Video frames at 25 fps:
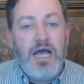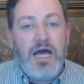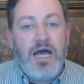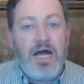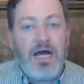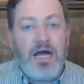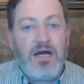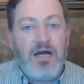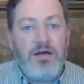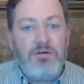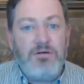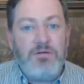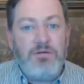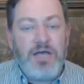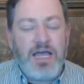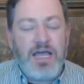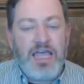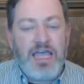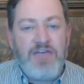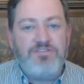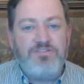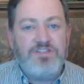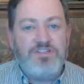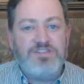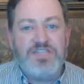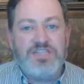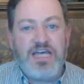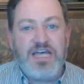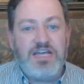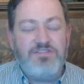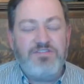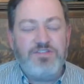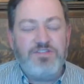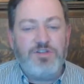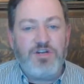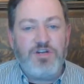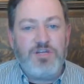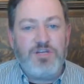I have to decide
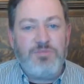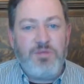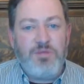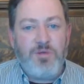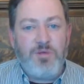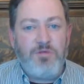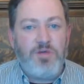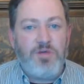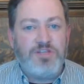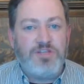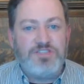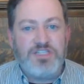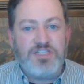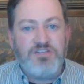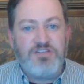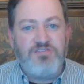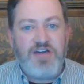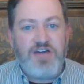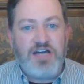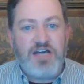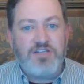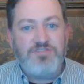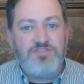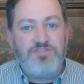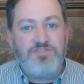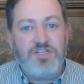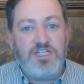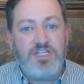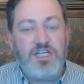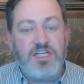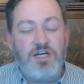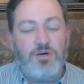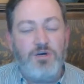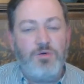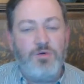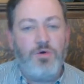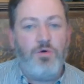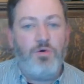if it's going to be my Rustic Fox
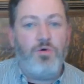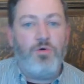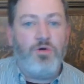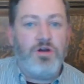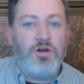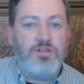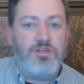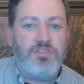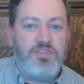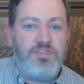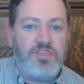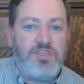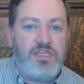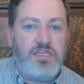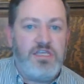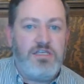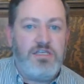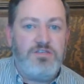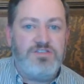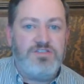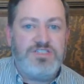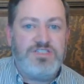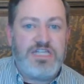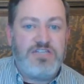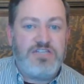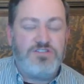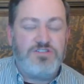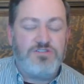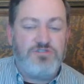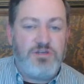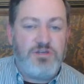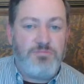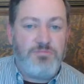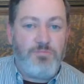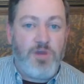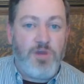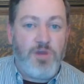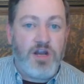video or the State
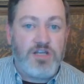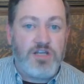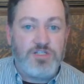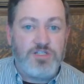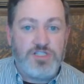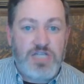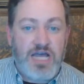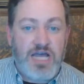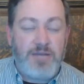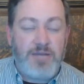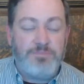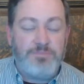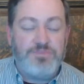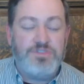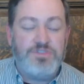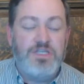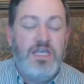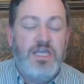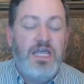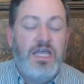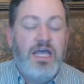Street Market Shops,